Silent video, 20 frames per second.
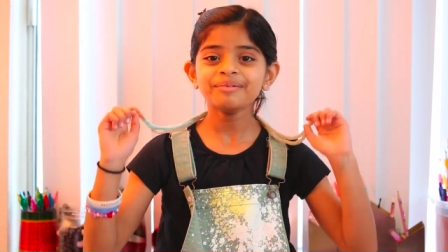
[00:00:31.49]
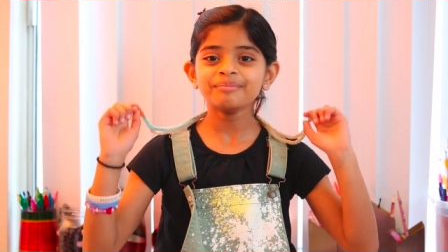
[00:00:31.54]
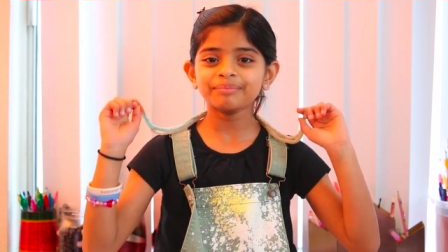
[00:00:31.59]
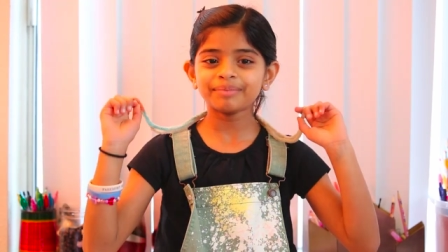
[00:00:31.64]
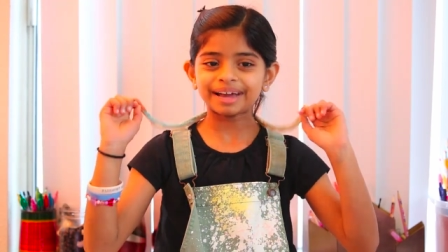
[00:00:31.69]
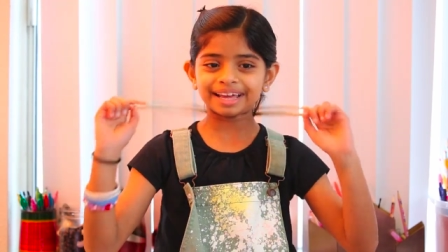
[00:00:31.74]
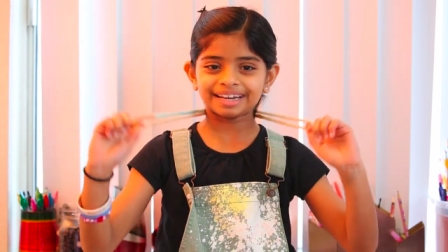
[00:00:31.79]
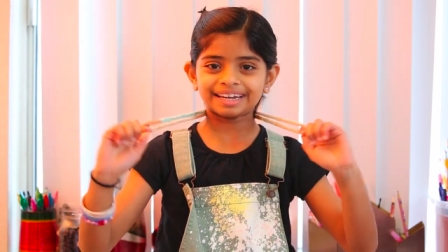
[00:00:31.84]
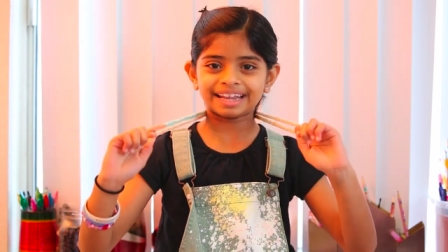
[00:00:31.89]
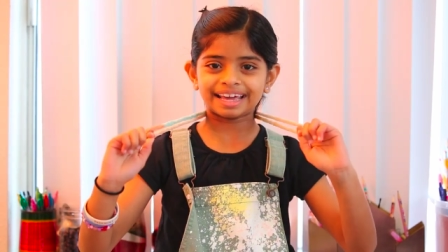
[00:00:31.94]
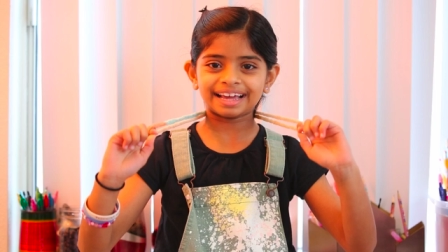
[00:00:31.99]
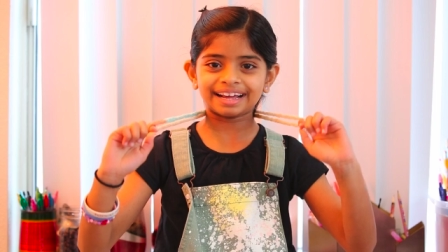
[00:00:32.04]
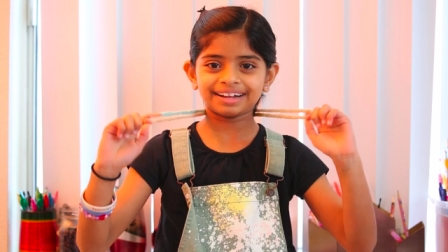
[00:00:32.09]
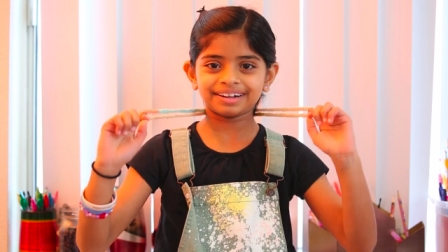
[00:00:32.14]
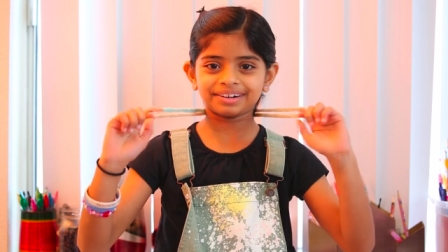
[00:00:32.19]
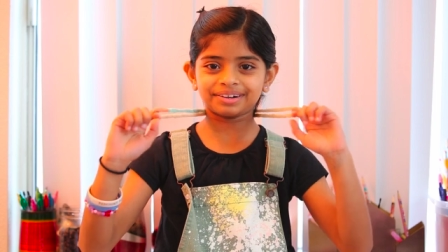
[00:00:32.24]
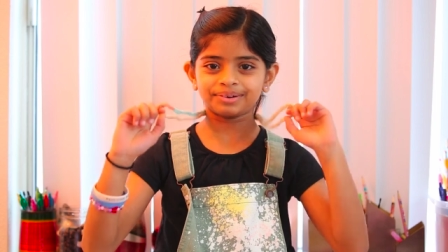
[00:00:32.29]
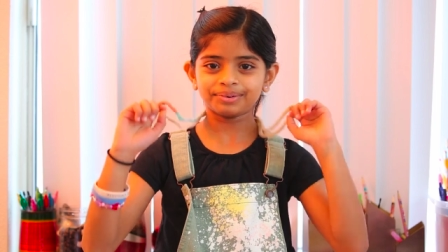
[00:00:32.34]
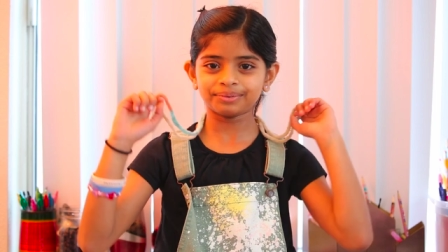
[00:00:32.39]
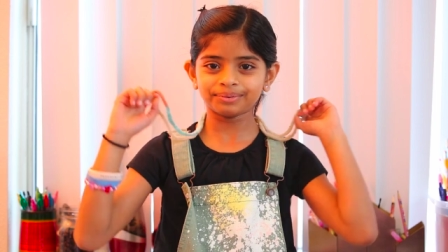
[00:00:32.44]
my neck
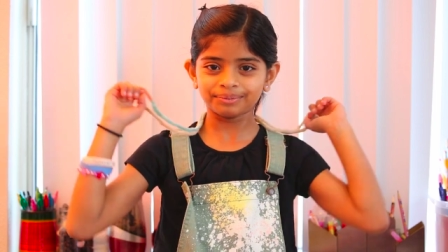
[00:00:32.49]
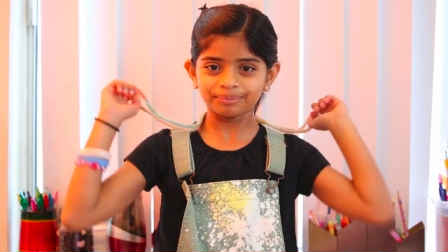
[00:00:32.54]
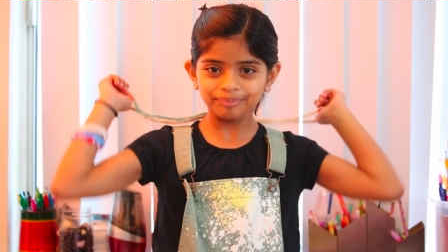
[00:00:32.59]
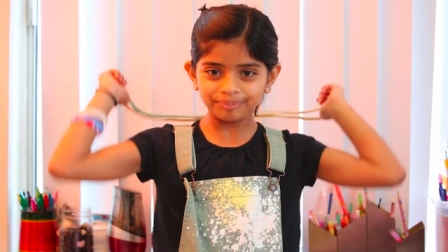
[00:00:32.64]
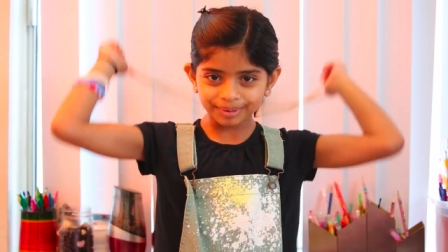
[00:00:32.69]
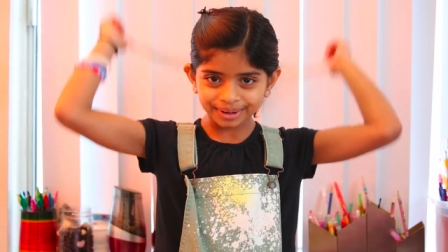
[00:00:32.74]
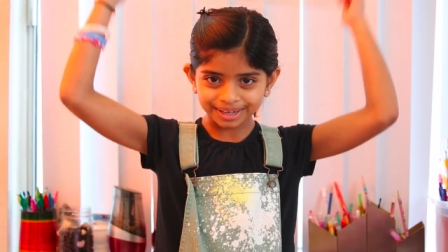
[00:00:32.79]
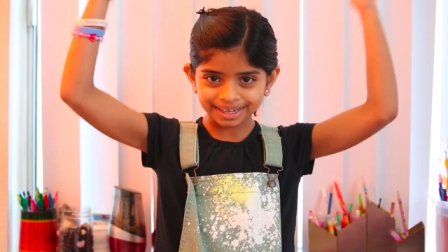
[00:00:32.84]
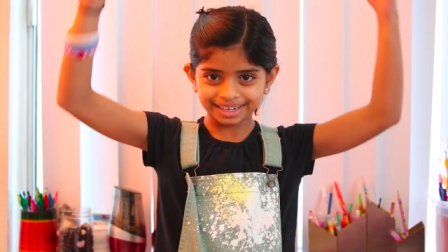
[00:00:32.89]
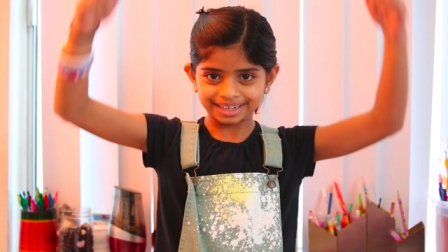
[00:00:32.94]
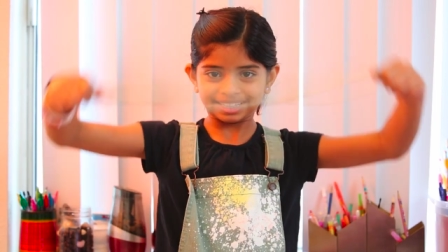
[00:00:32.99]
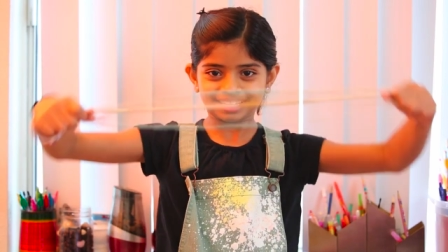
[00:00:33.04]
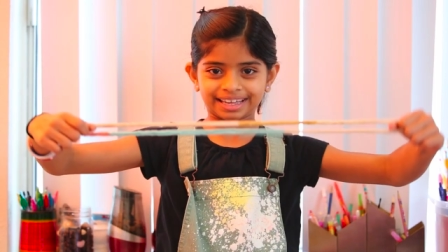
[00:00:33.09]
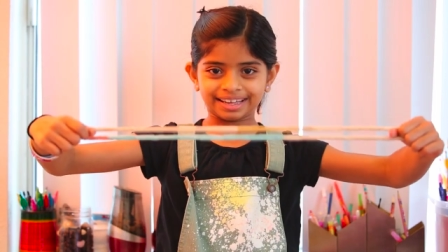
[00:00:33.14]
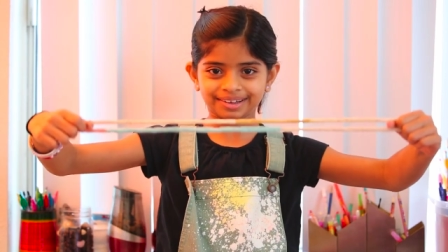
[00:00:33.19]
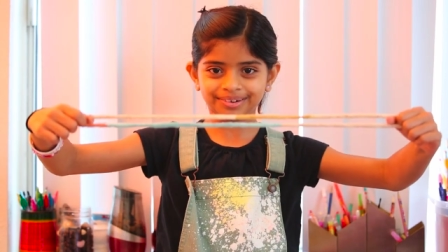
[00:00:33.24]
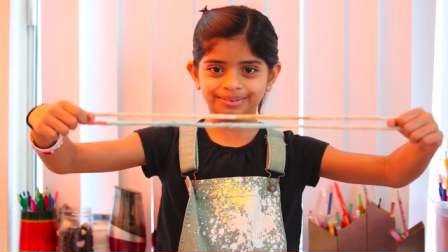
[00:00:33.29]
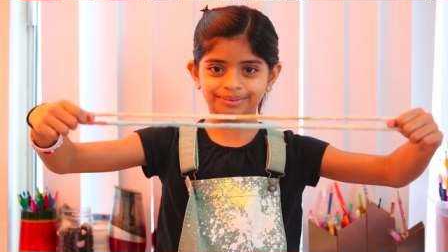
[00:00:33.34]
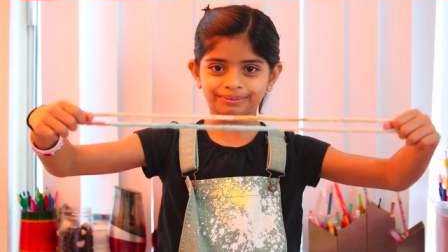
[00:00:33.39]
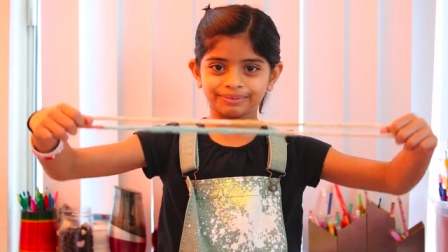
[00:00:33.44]
to put it
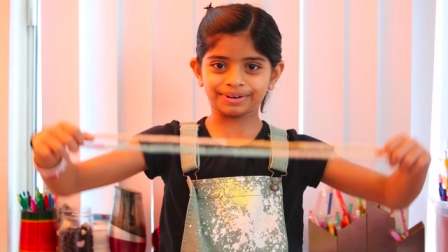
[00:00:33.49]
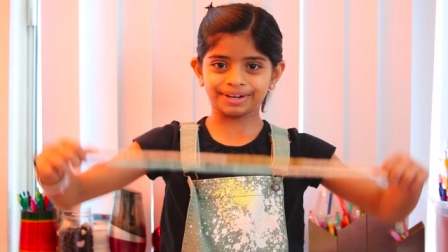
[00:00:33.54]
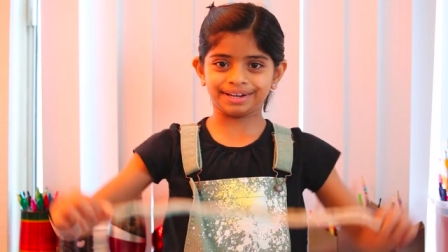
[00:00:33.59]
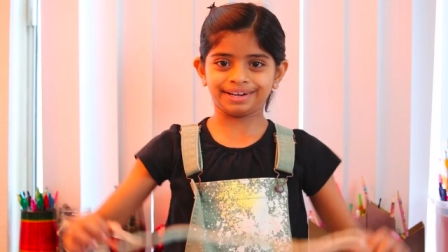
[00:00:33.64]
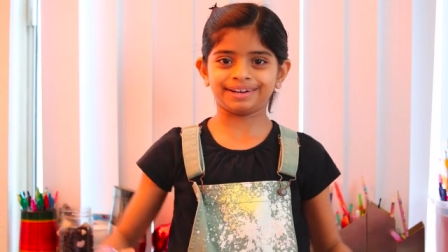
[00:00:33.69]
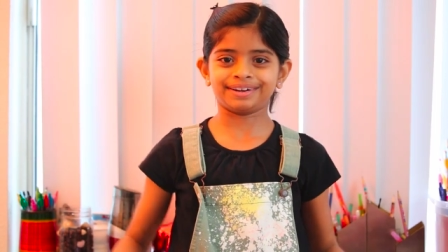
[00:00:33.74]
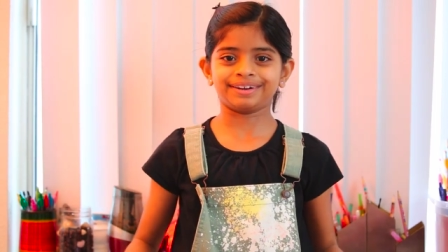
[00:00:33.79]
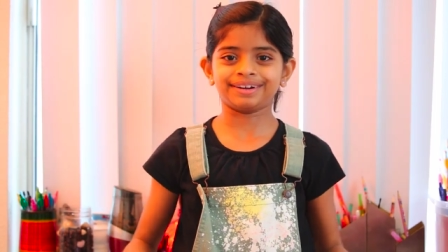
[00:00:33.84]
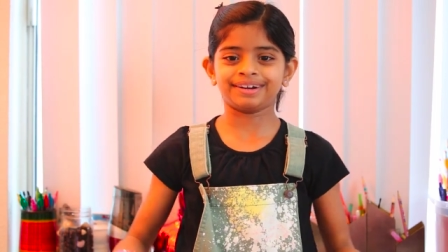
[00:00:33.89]
like over here.